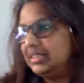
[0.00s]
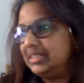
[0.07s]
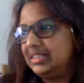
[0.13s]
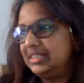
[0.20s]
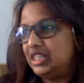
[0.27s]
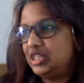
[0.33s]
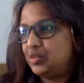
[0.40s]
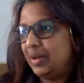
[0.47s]

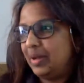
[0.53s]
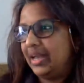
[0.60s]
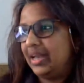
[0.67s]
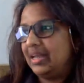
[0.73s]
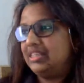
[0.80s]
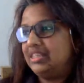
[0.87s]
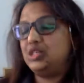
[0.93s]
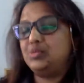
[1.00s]
just
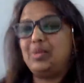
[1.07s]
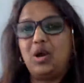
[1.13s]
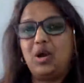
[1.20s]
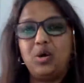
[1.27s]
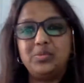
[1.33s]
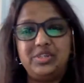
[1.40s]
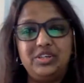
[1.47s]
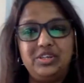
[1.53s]
by
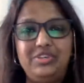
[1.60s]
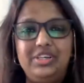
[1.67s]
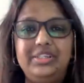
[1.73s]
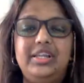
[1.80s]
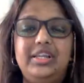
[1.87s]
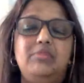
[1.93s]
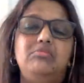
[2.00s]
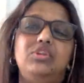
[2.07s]
observing
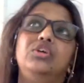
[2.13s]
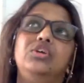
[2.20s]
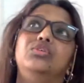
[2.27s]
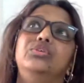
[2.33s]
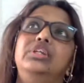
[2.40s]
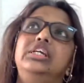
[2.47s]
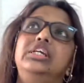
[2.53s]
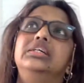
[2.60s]
them, not
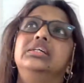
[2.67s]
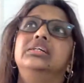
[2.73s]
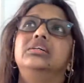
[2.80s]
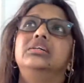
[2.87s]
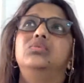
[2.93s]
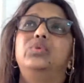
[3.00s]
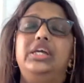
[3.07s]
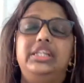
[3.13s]
only the
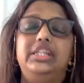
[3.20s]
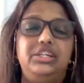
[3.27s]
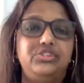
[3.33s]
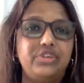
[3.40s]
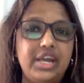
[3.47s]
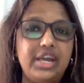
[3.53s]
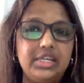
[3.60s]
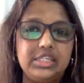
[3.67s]
way they
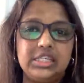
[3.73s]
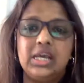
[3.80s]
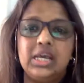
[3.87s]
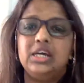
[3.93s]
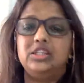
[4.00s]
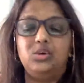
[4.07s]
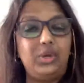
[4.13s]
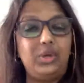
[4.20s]
dress,
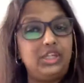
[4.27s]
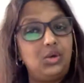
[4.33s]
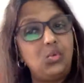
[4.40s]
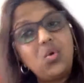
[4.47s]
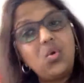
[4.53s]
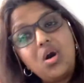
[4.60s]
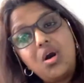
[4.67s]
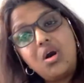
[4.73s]
the way they
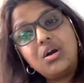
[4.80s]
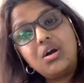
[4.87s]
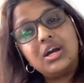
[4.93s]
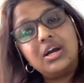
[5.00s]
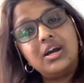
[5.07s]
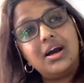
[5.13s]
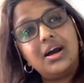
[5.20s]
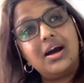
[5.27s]
walk,
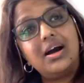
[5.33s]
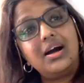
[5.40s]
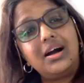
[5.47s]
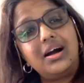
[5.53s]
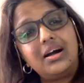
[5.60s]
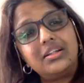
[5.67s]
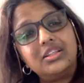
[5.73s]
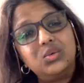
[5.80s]

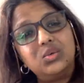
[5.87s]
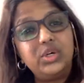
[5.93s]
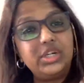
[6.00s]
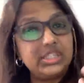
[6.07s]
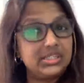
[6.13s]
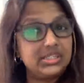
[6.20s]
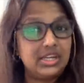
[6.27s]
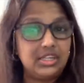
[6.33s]
the
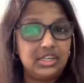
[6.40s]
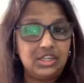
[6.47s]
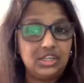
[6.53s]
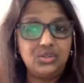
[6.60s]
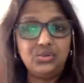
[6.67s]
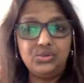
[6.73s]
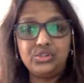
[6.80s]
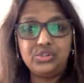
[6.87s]
words that they
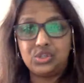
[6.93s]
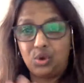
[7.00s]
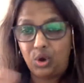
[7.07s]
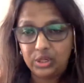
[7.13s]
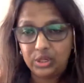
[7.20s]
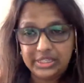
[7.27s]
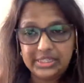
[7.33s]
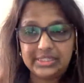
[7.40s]
use. So
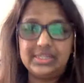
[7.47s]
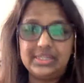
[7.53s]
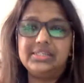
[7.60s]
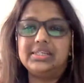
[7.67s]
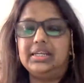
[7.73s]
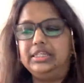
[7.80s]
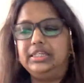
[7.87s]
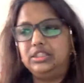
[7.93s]
all these things
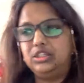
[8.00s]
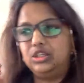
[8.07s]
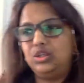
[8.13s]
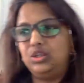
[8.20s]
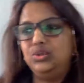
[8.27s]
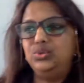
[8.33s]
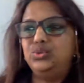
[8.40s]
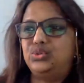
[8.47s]
are little
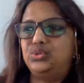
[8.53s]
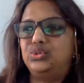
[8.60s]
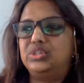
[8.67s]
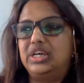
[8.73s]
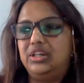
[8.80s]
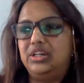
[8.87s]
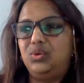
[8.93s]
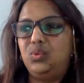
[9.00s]
clues to
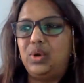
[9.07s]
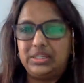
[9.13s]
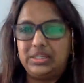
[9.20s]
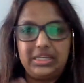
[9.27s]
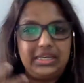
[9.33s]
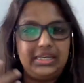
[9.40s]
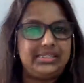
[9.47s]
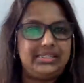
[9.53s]
tell you what
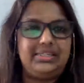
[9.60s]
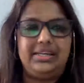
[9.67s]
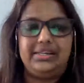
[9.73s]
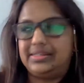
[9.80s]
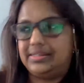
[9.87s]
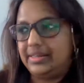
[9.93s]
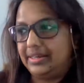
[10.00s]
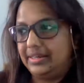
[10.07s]
is their
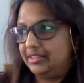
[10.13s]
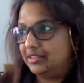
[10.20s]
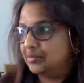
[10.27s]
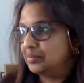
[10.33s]
style.